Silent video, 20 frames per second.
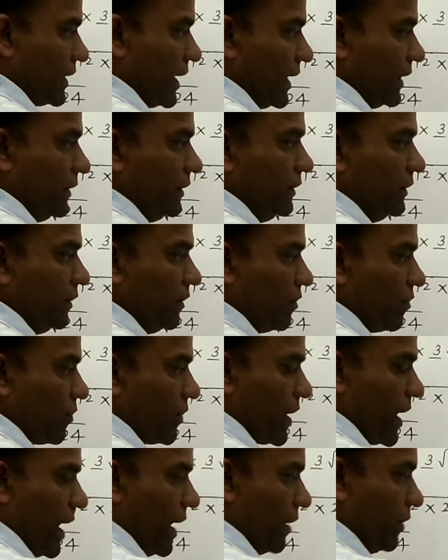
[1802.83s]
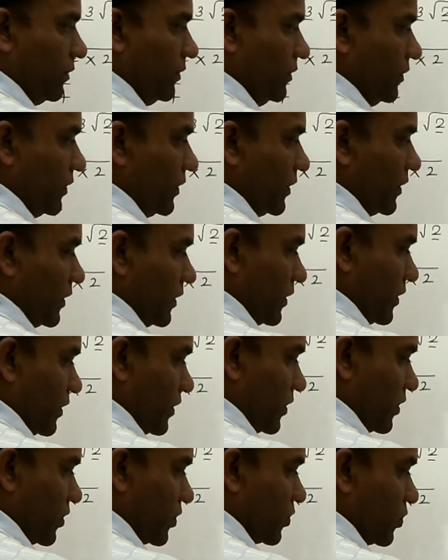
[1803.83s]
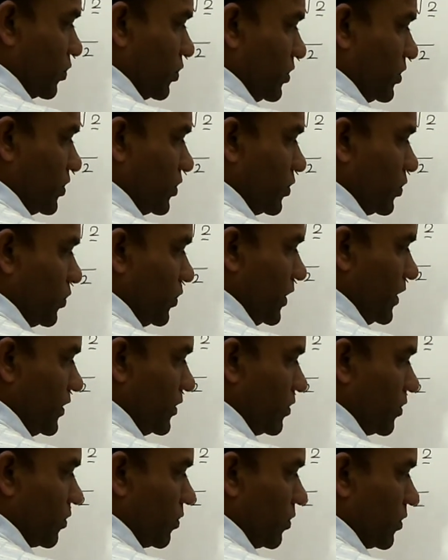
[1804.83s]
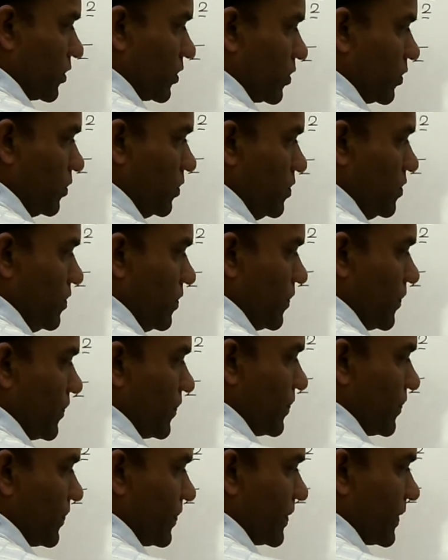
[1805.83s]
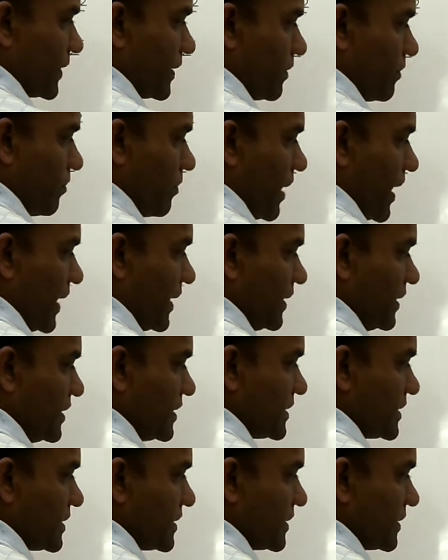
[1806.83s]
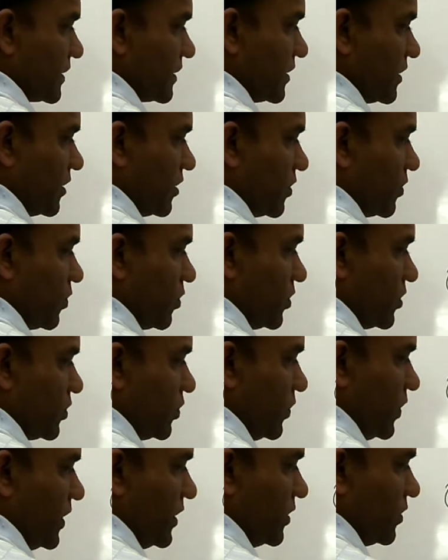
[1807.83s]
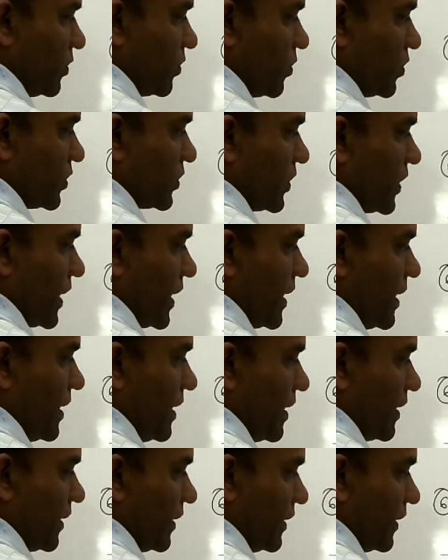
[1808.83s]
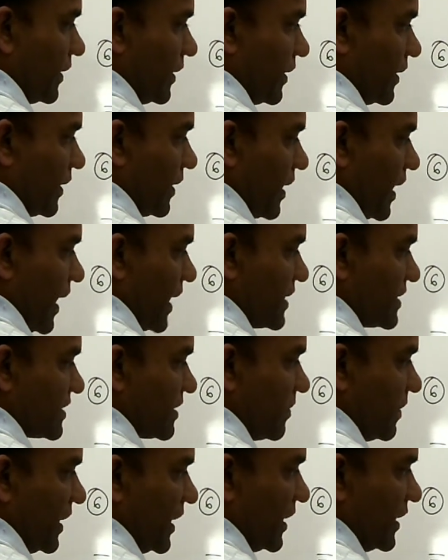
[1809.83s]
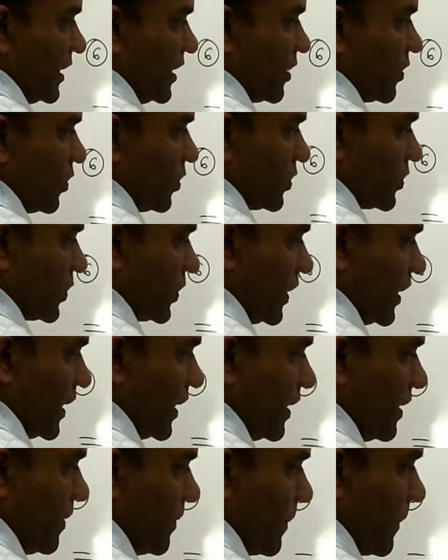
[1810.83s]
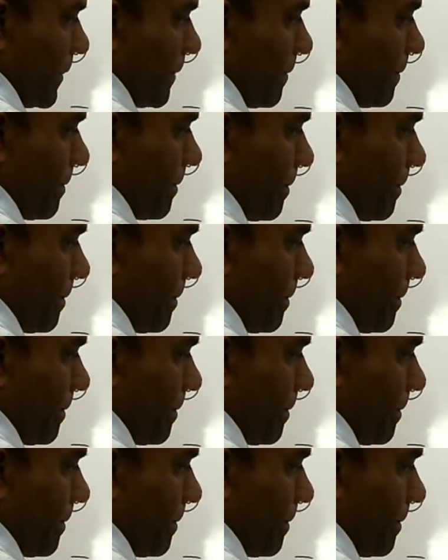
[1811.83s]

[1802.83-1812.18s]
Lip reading: then we have root 2 into root 2 minus root 2 into root 3, and similarly root 3